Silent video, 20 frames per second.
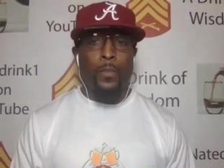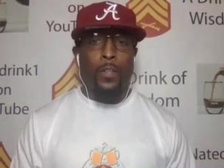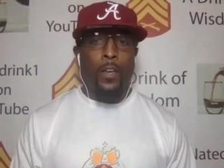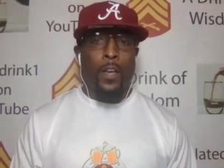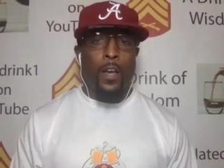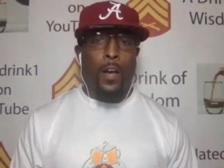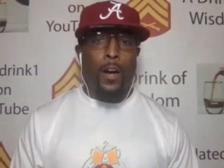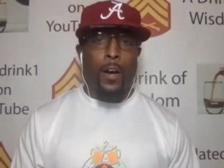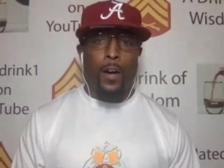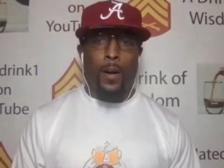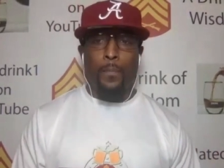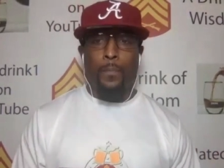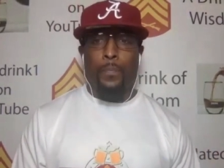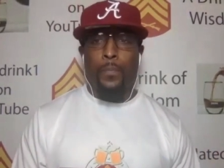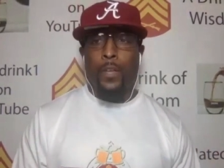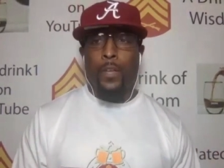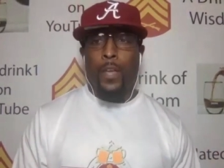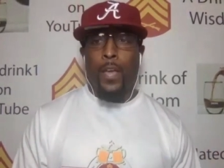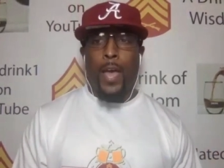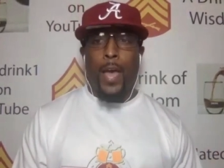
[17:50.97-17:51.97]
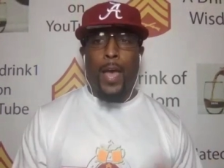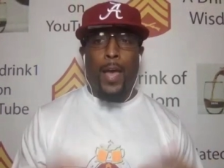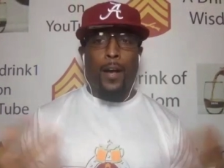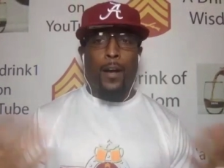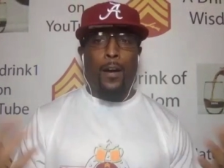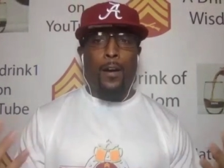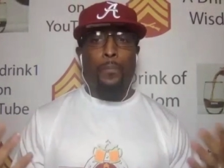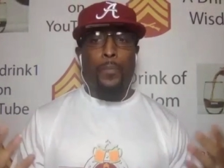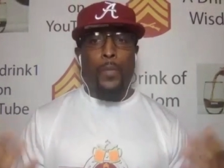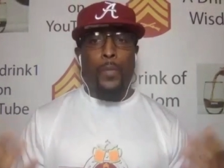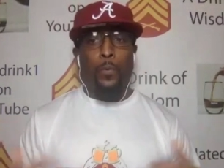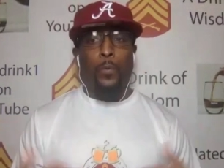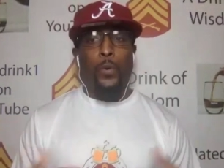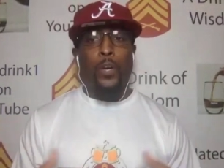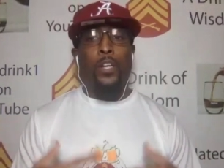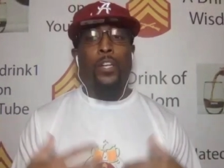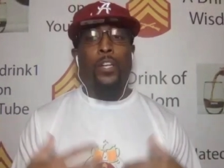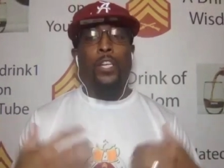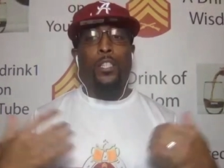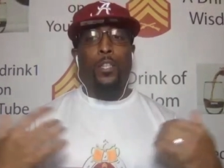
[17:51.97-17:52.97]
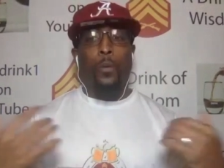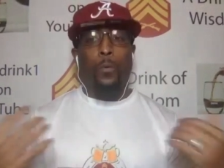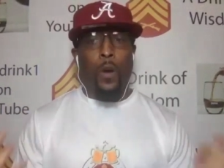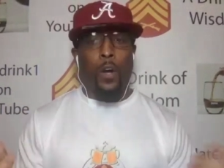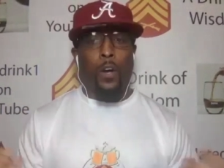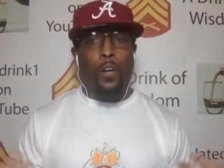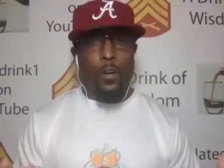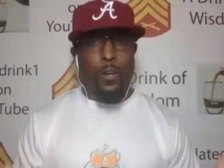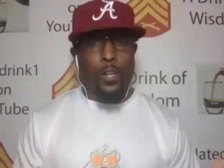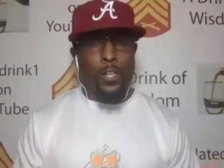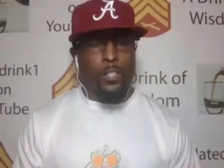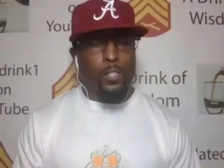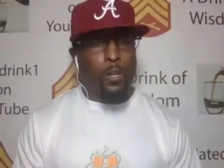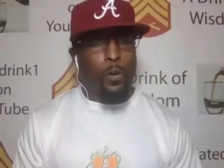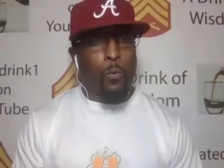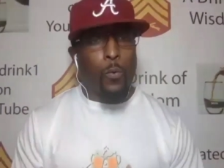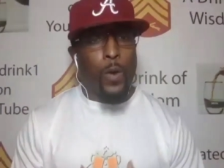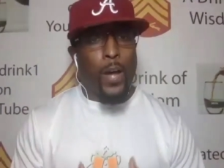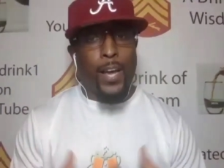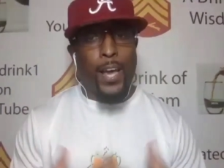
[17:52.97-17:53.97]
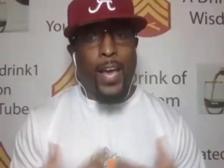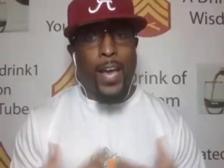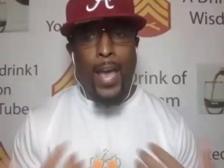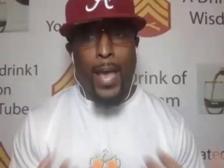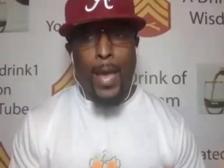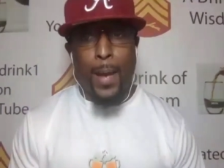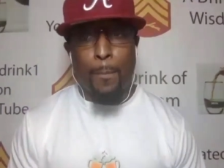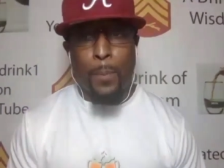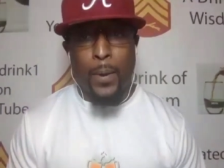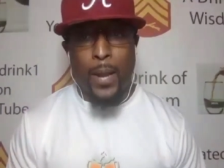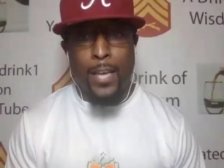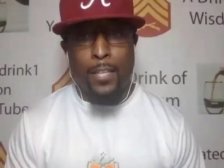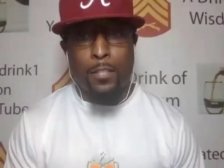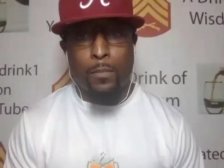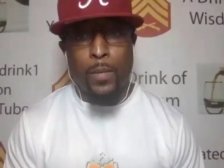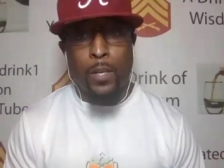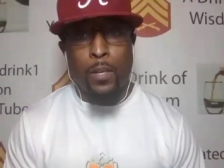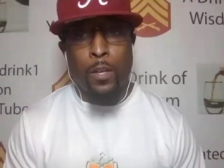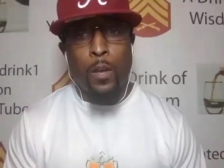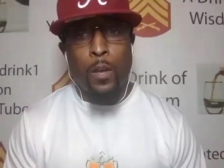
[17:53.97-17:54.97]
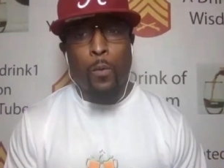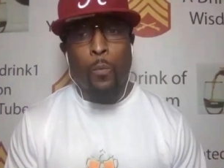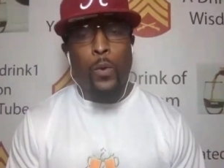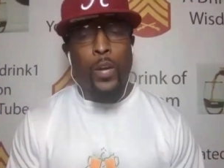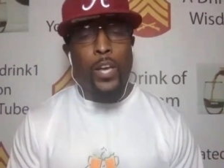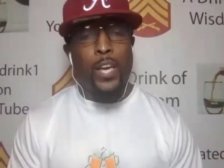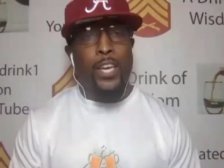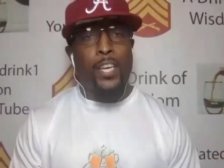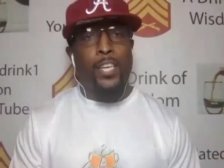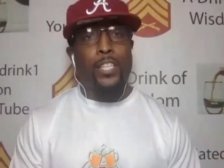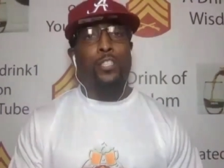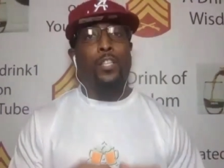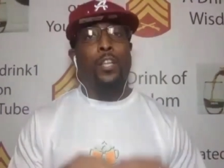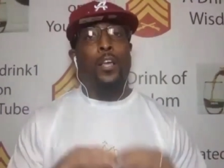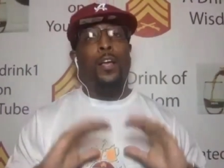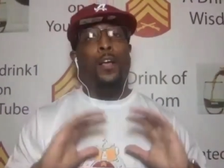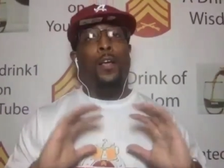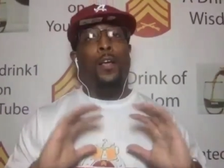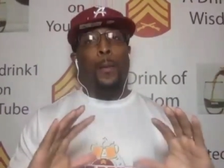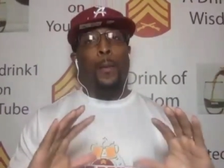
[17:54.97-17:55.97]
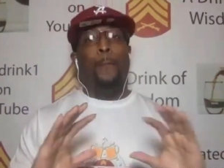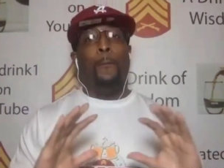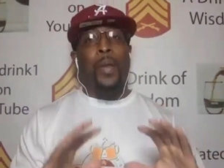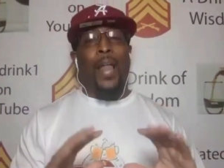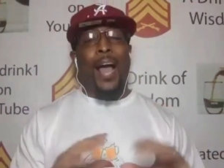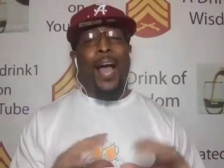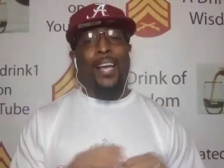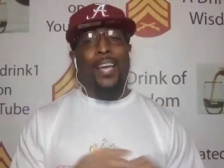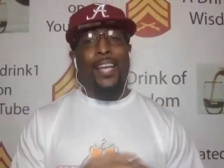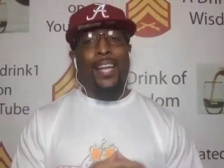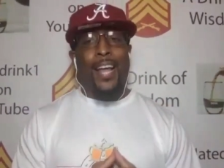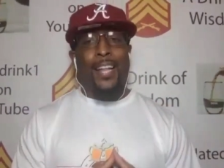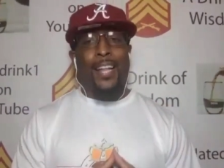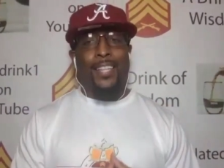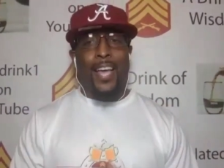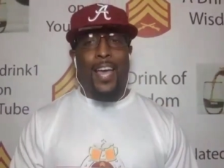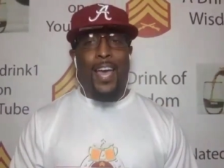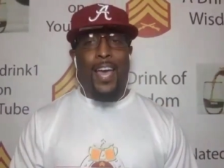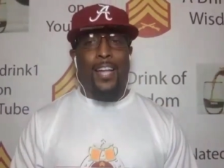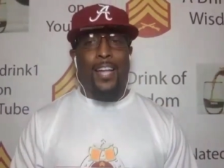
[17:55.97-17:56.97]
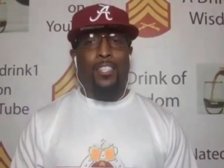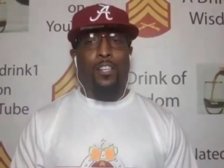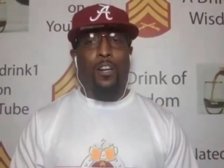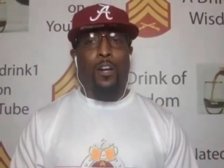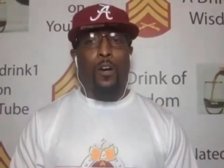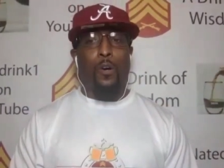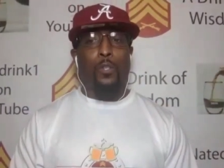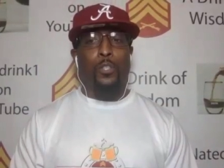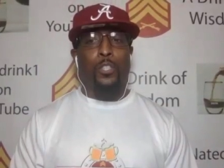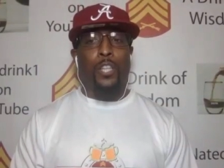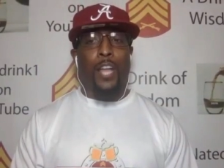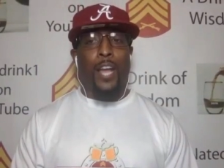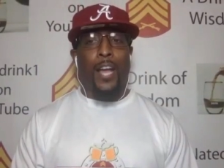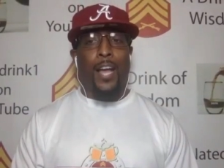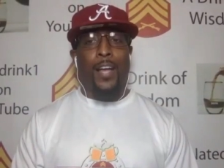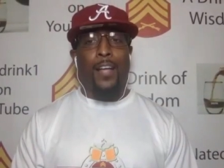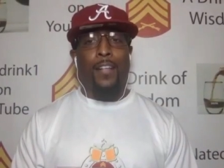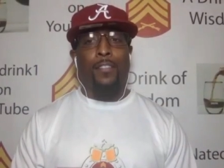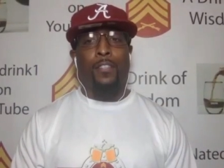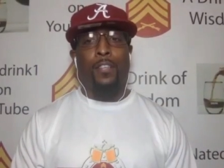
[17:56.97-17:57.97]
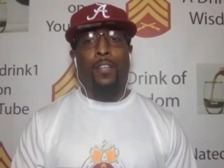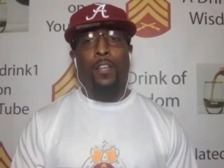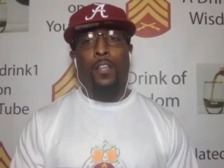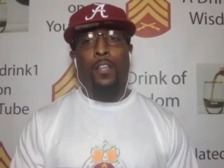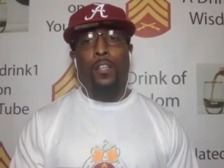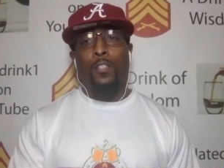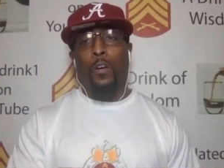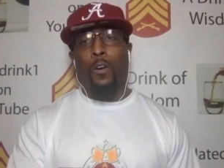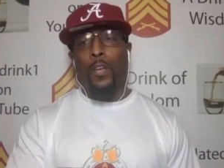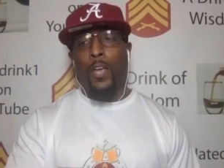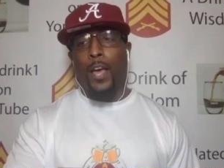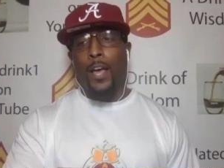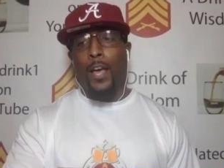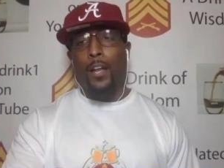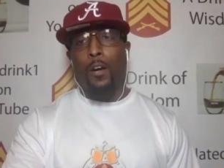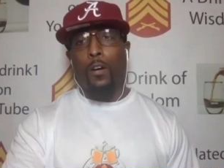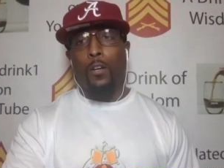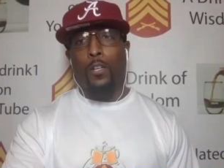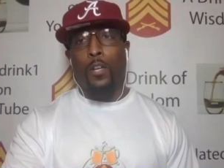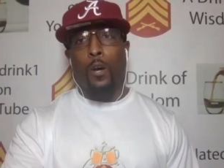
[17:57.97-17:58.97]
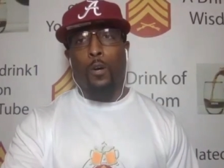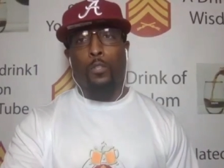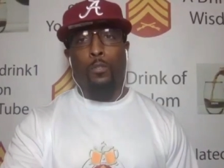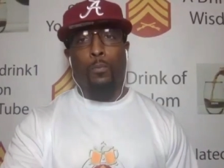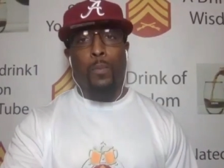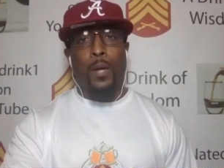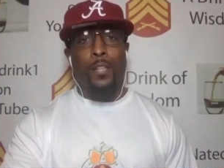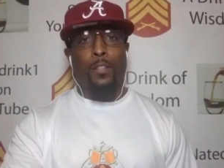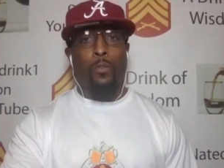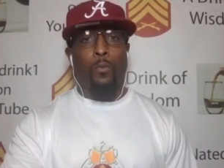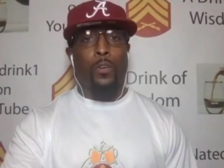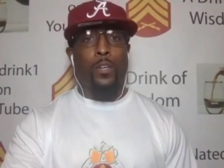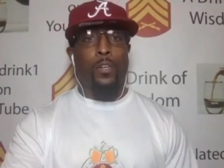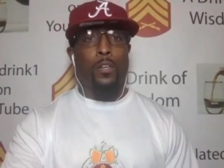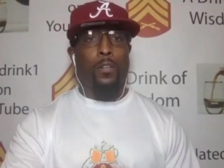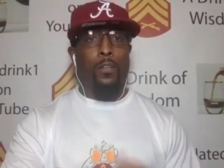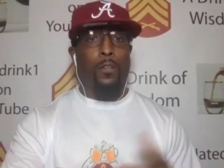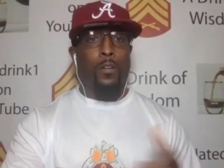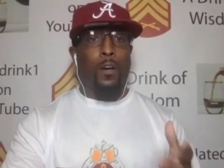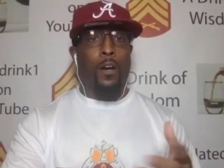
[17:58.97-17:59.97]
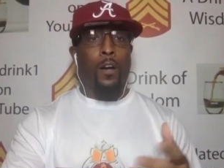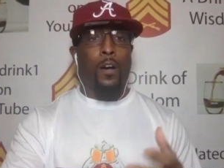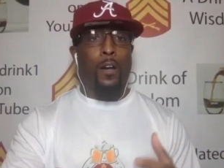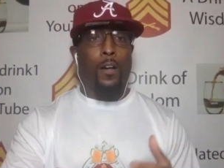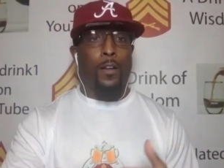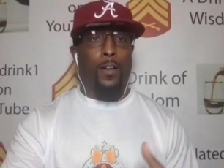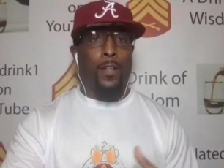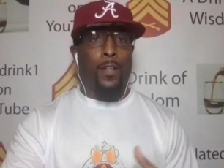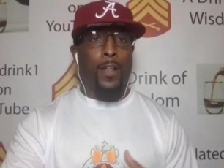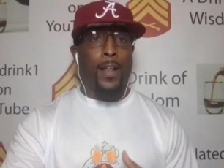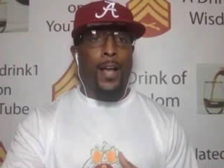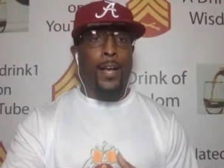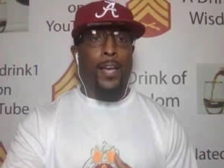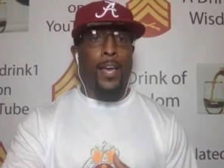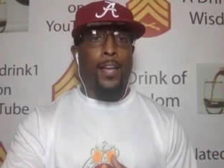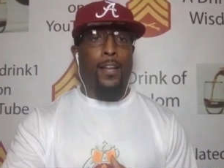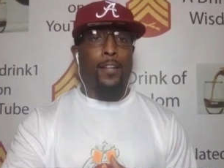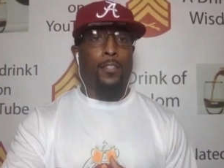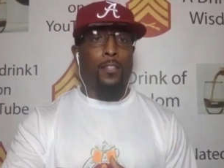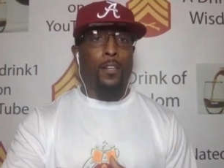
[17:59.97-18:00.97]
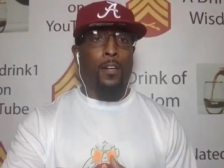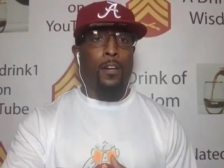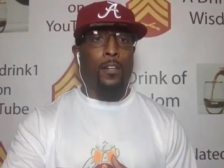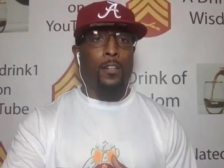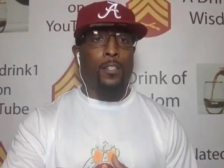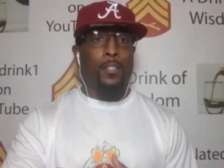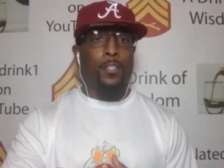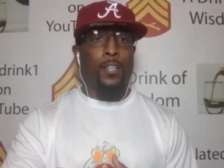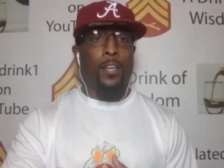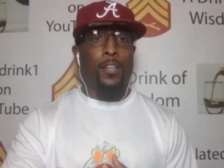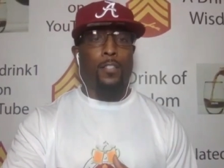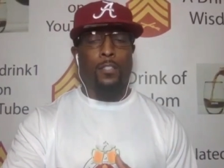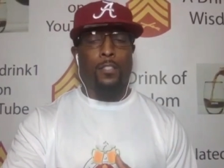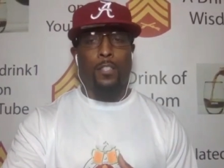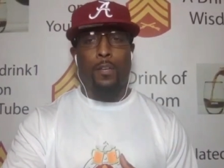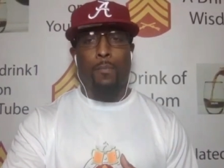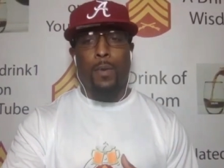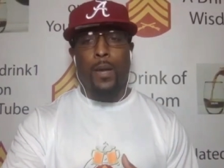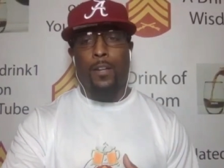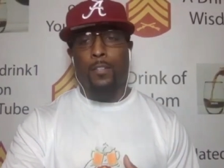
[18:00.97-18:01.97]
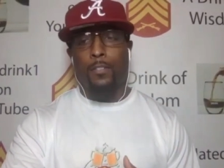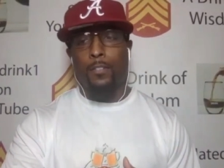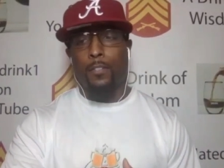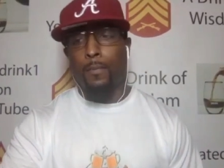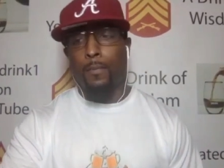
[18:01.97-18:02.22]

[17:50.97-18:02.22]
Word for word: Um, uh, he will need to work on his correct hand placement when he's blocking at the edge of those lines. So yeah, th- those are my three, uh, and I gave this, uh, the Saints a C marks.